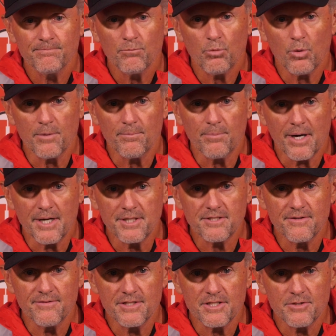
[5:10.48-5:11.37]
One
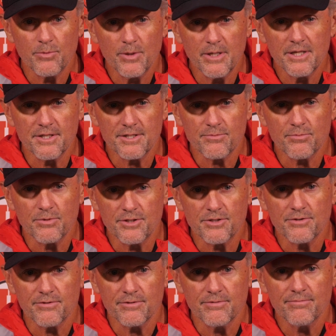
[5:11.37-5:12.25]
positive this week is we
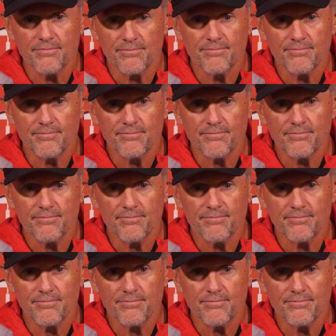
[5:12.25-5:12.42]
should